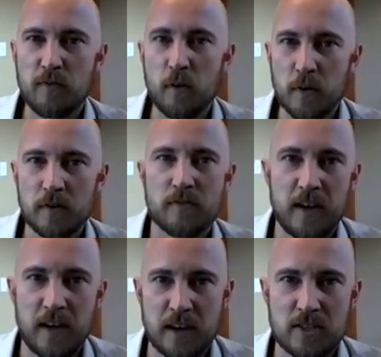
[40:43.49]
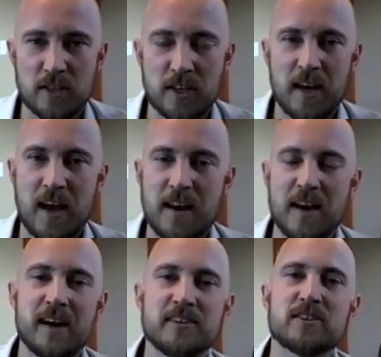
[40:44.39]
forward financially and
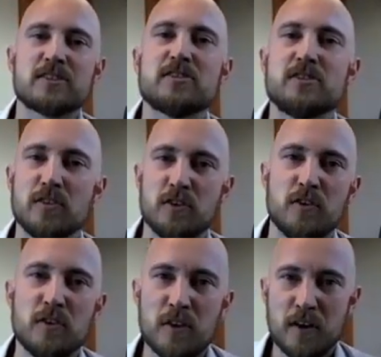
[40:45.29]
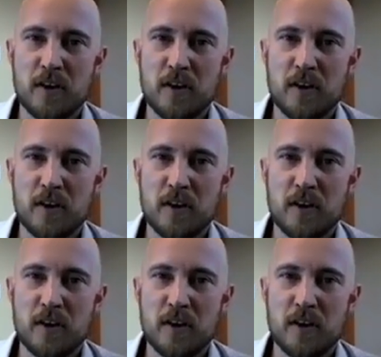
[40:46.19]
not just to